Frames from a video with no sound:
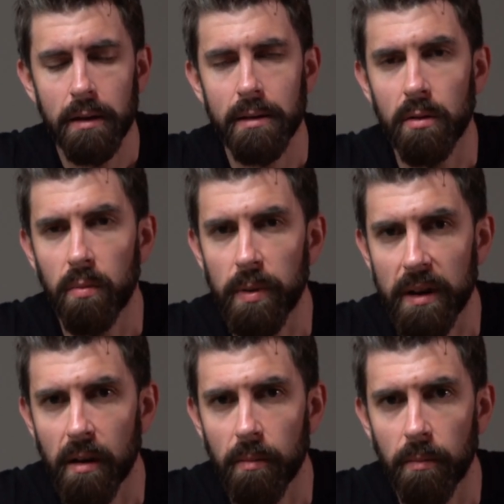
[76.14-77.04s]
to
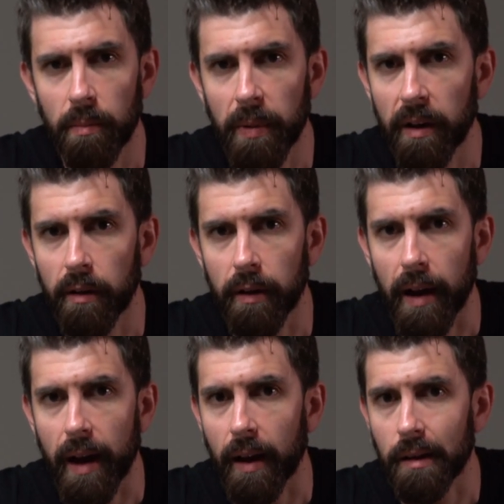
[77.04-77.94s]
become better
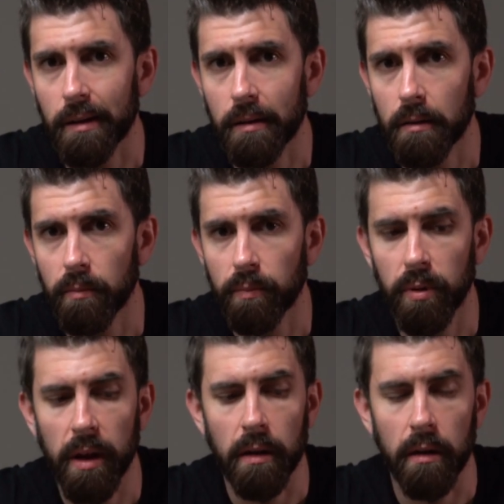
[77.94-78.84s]
at
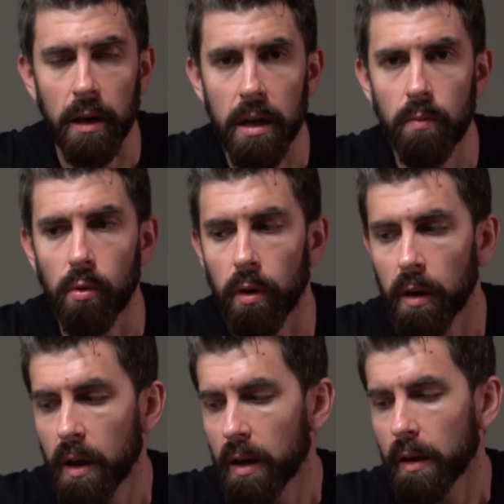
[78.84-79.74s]
playing on a keyboard
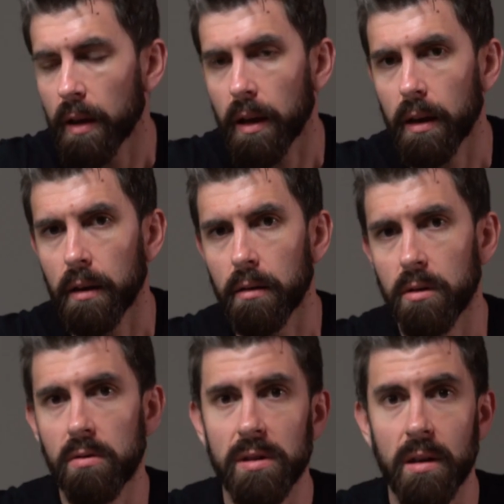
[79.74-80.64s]
and
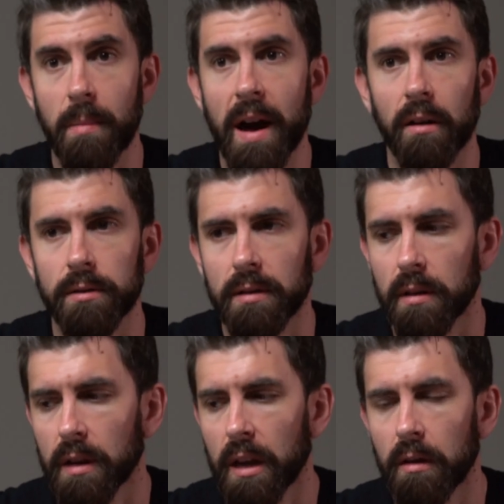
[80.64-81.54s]
using a mouse
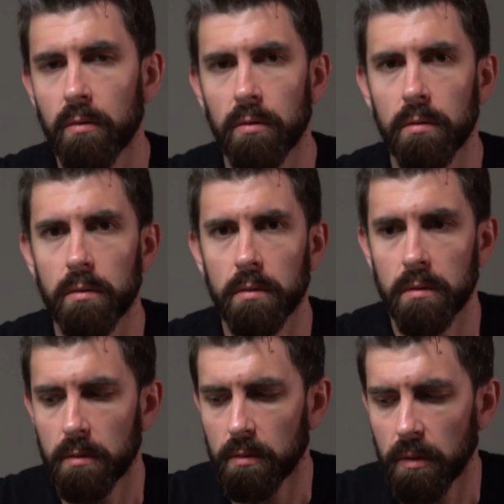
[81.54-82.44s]
and getting
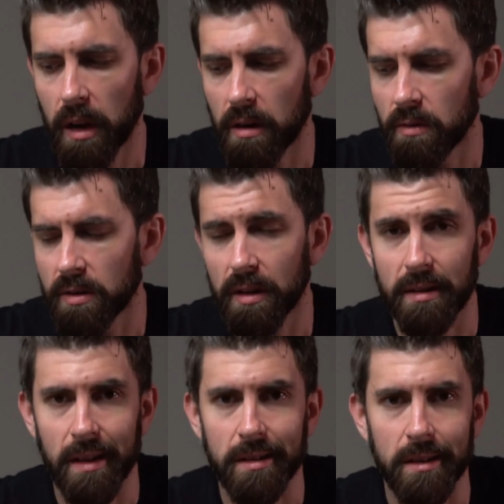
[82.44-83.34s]
used to the
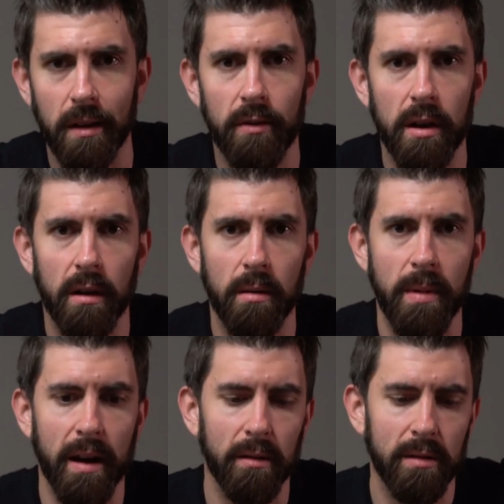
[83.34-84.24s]
sensitivity on the
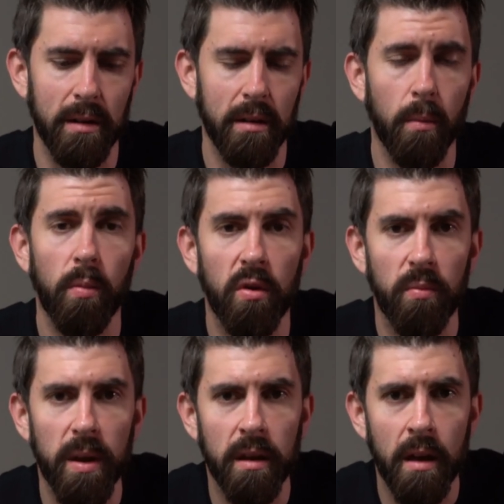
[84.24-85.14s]
mouse and the
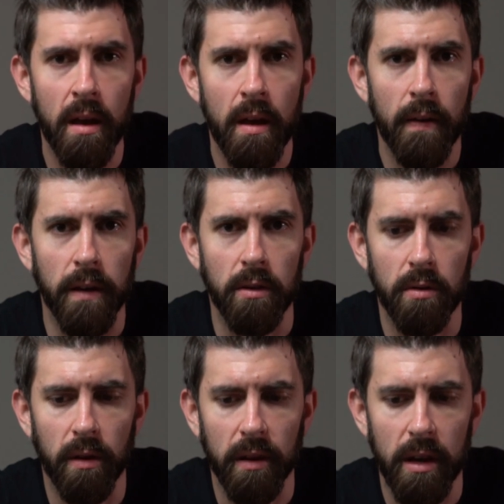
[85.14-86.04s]
movement that you
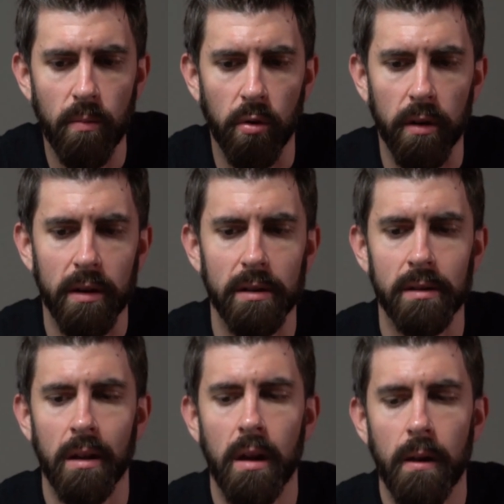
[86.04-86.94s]
do on the keyboard, because